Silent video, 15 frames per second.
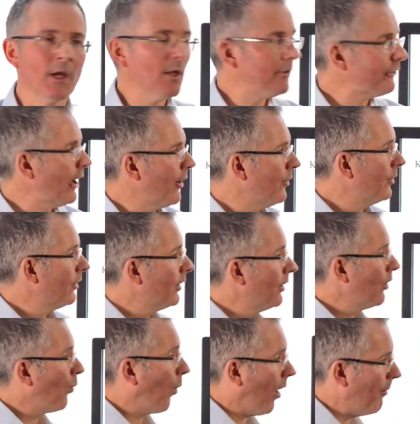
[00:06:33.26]
So
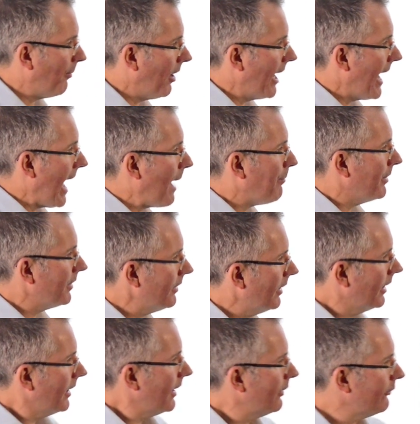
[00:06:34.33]
what might happen
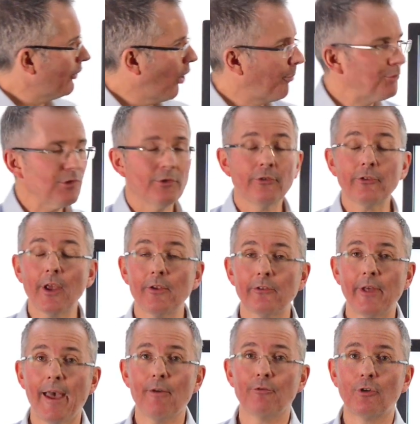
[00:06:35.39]
is the option sits
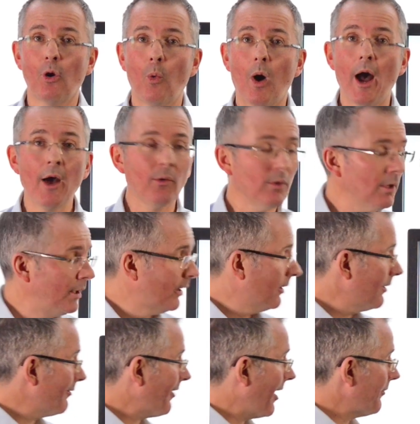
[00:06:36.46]
there for a while.
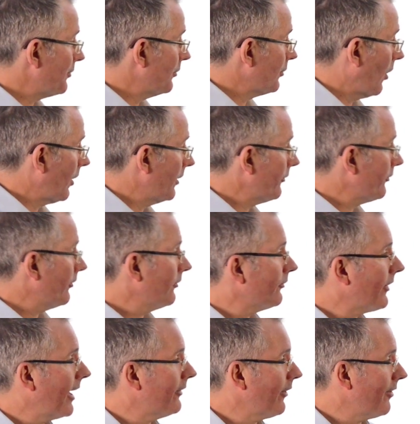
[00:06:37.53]
The $500
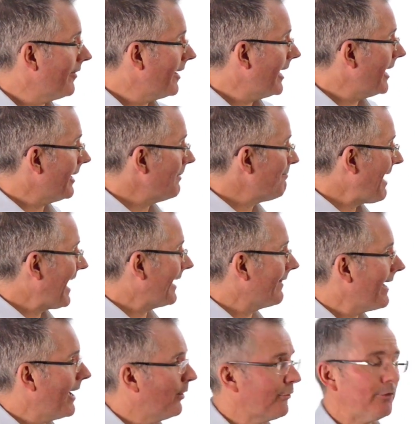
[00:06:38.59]
stays over here. You can bank
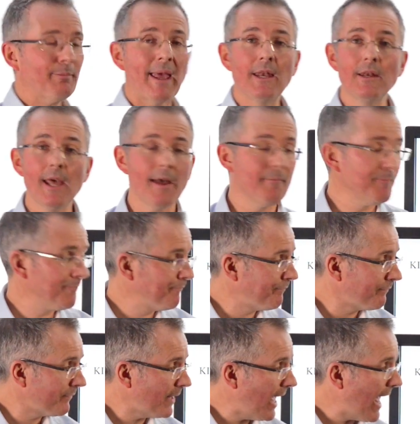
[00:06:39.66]
that or spend it.
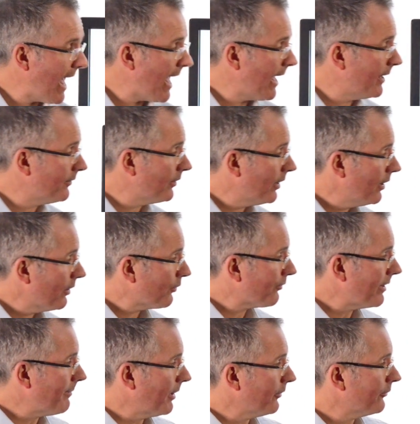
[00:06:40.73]
And
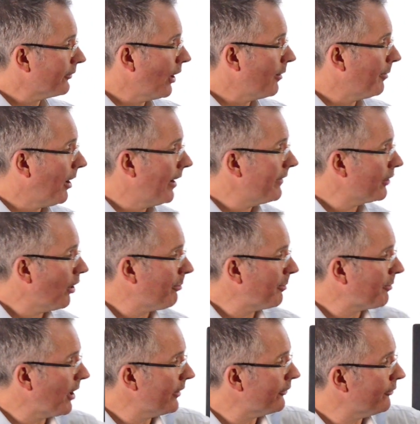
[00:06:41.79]
3 months go by. The copper
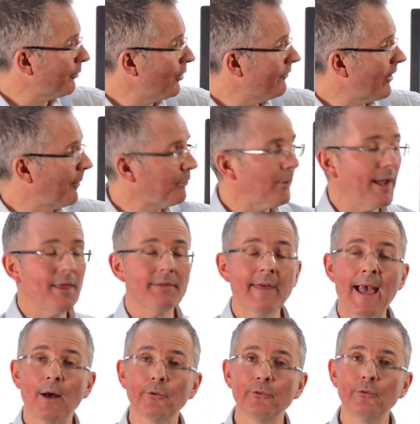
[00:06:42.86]
price has moved up to
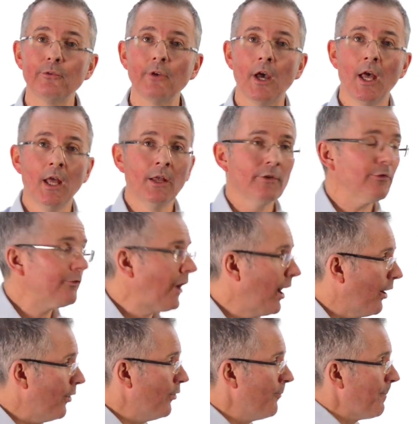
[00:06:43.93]
8,000.
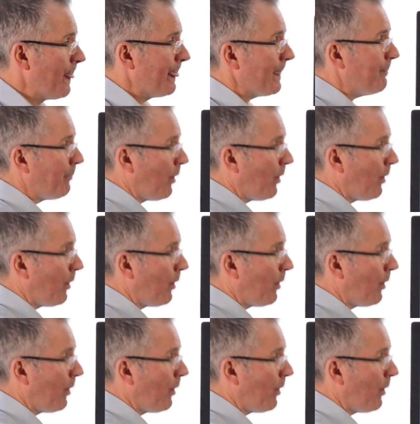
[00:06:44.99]
So the